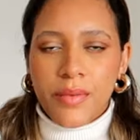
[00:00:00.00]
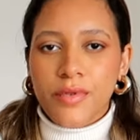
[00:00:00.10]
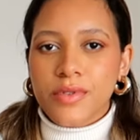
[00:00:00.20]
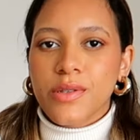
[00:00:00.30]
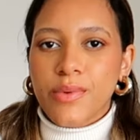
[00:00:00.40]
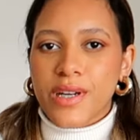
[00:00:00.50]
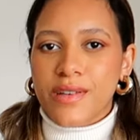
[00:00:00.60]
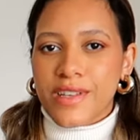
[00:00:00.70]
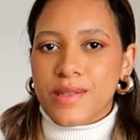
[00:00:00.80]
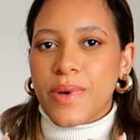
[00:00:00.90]
I'm going to wear
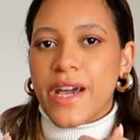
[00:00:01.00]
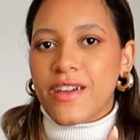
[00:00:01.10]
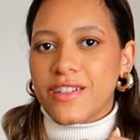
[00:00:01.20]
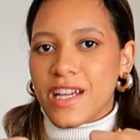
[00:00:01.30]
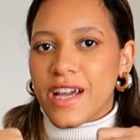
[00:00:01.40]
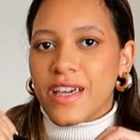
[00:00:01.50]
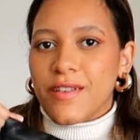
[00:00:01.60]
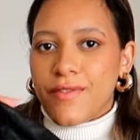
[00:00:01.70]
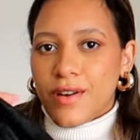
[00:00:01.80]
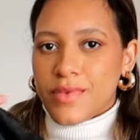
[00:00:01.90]
this biker
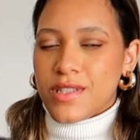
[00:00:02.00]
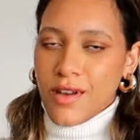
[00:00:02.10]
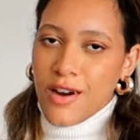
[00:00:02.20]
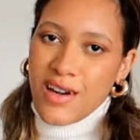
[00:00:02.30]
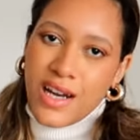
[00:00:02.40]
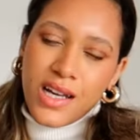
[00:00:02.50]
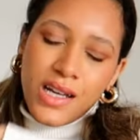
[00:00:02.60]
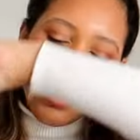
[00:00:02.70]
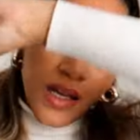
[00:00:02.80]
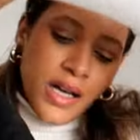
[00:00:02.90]
jacket from Zara.